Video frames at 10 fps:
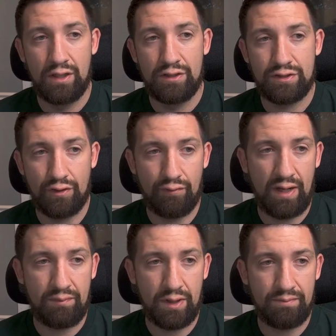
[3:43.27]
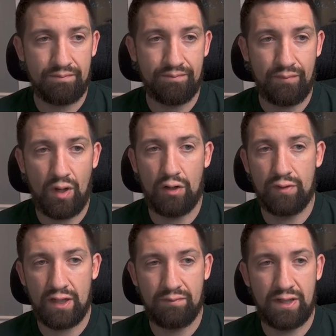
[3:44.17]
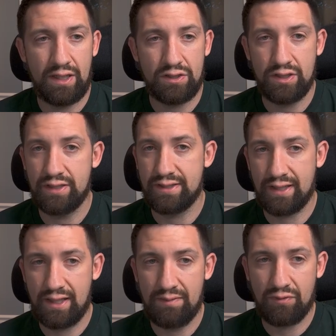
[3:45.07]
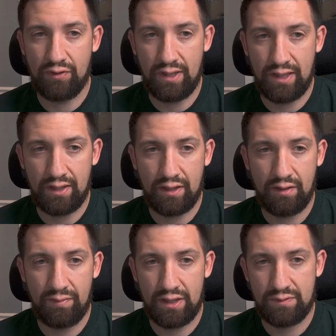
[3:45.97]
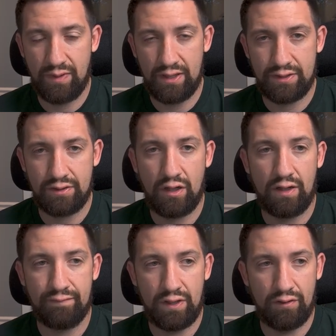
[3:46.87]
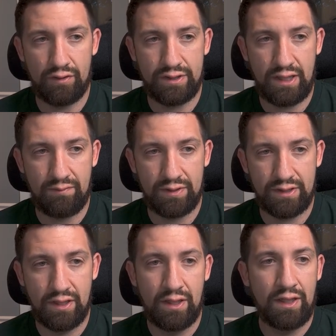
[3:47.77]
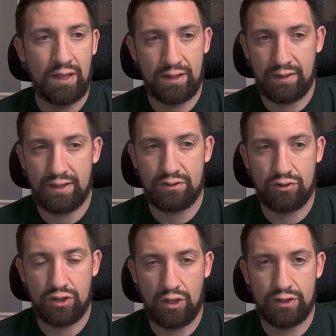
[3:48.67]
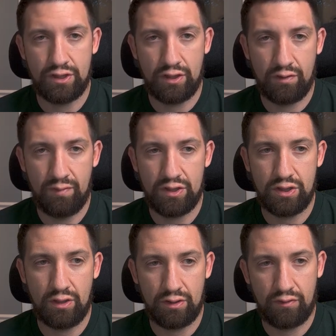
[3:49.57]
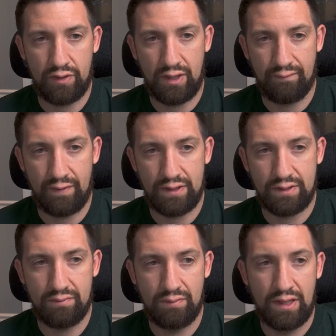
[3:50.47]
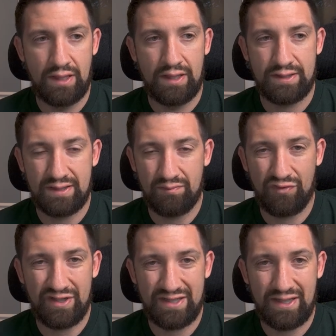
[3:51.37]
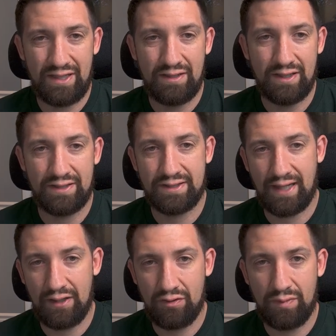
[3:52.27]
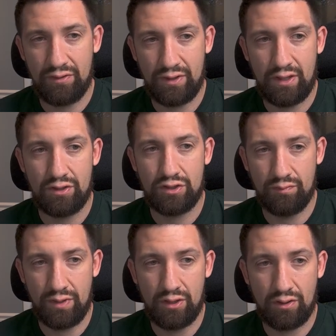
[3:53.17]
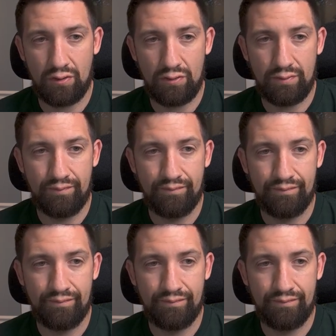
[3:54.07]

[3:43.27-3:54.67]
So to wrap up, our recommendation is to keep cleaning income and expense off the owner statements unless you're charging a commission on cleaning fees. Simplicity and scalability should be your goal.